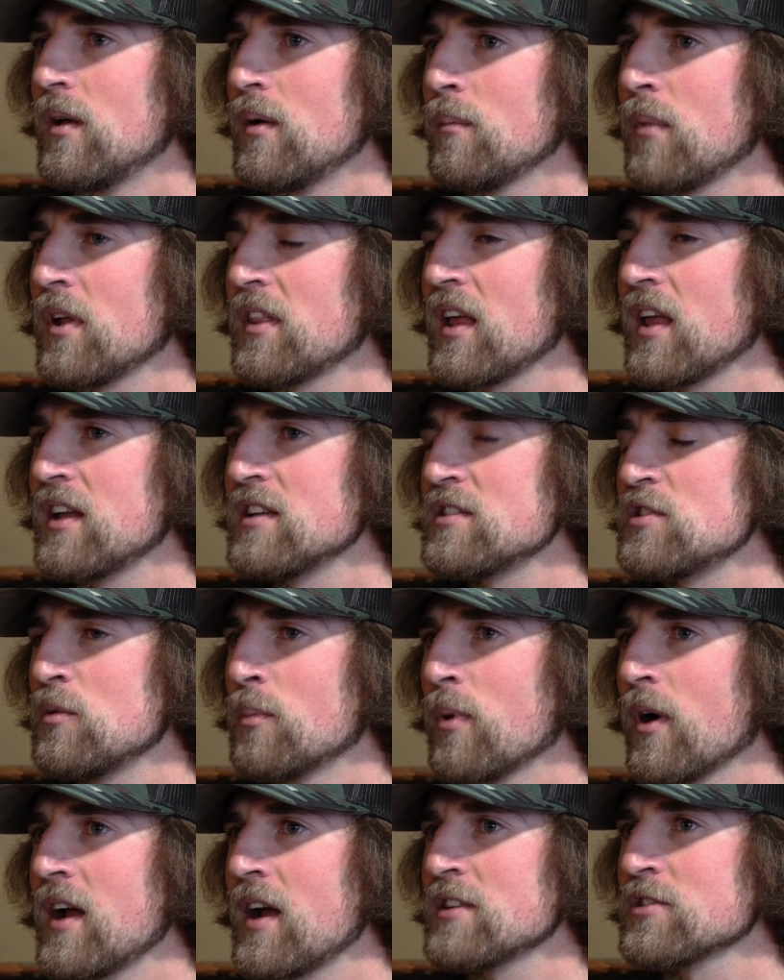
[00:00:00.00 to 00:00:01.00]
But then as you
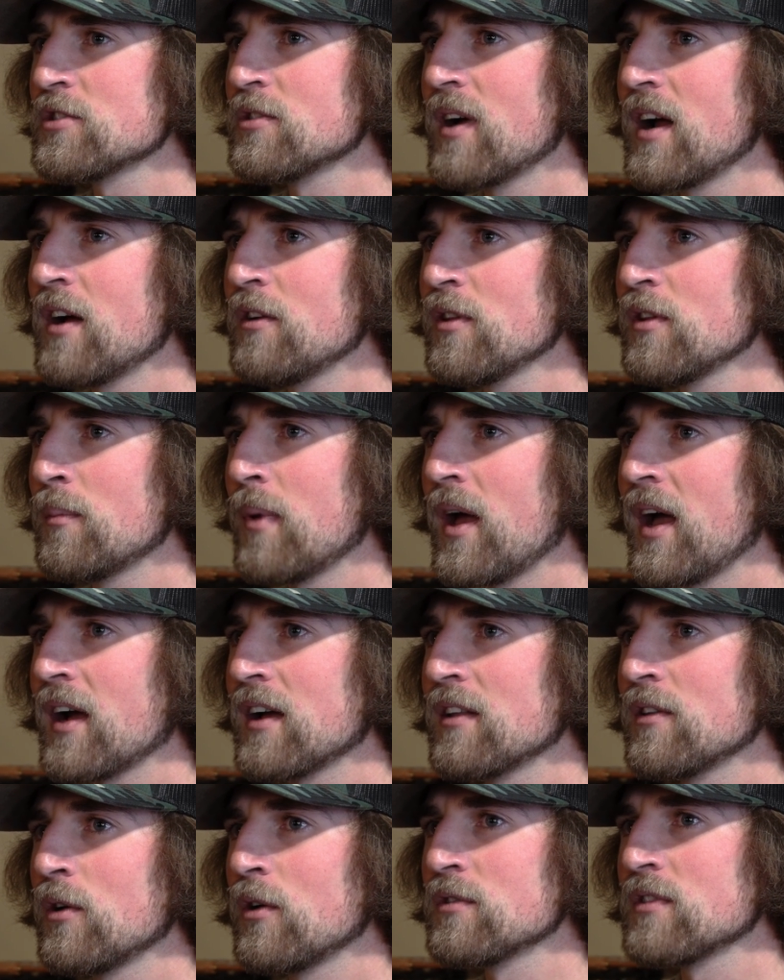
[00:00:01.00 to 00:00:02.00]
branch around the back
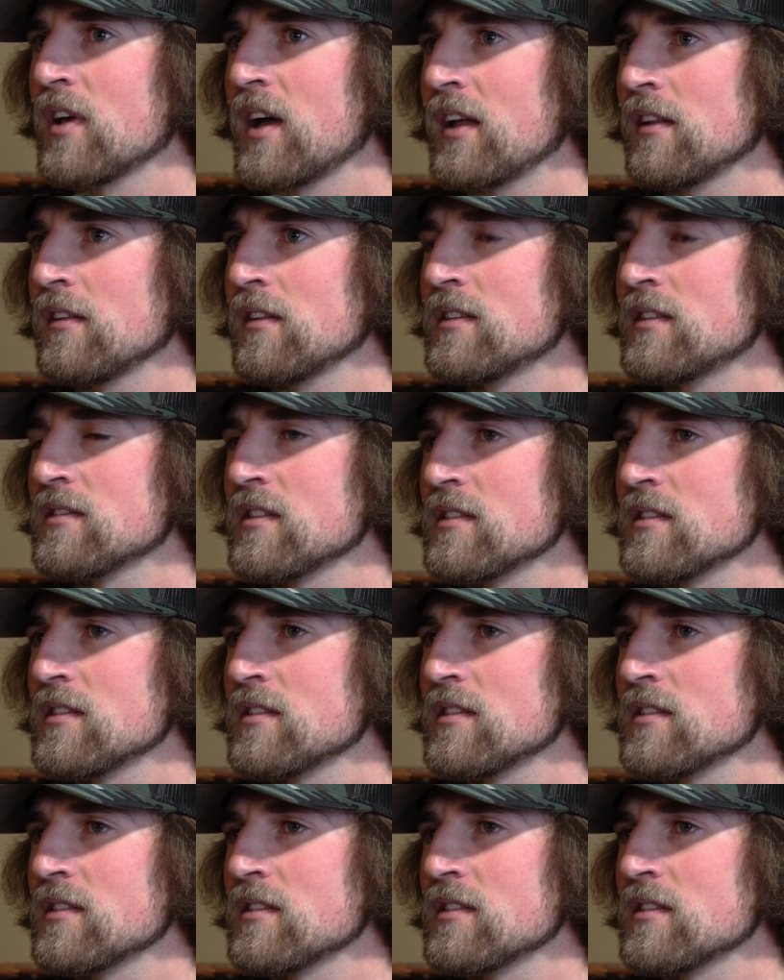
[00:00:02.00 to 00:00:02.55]
of those islands,